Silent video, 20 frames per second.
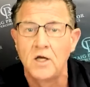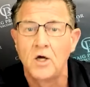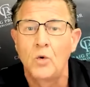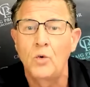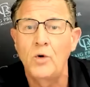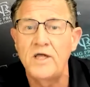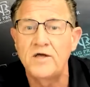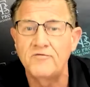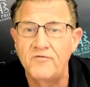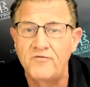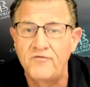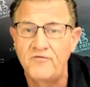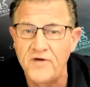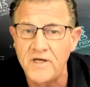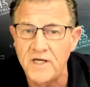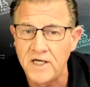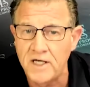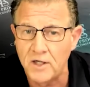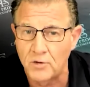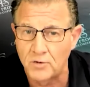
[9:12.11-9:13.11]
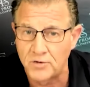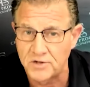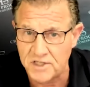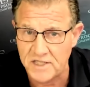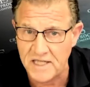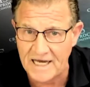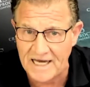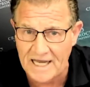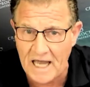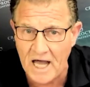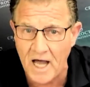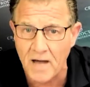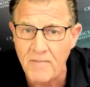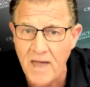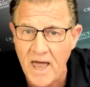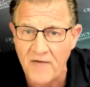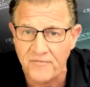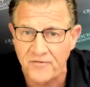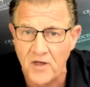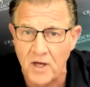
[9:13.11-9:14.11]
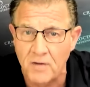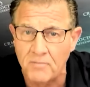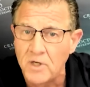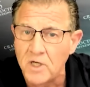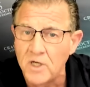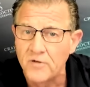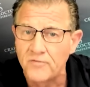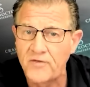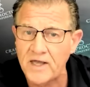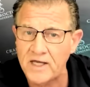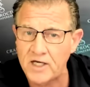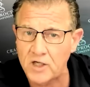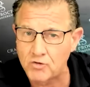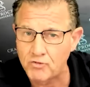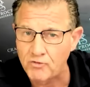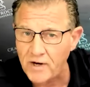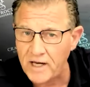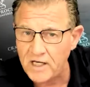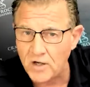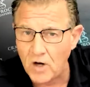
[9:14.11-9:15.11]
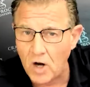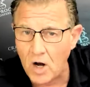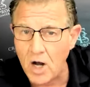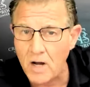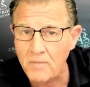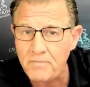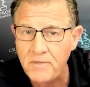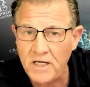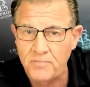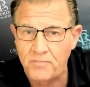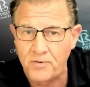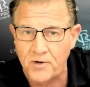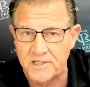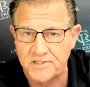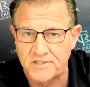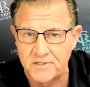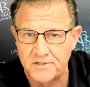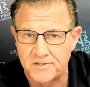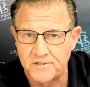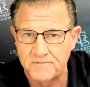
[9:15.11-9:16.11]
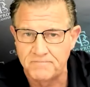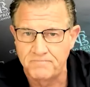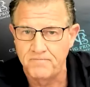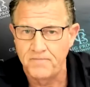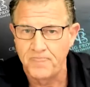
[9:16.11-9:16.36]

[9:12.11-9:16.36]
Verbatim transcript: We have videos that come at them that create omnipresence.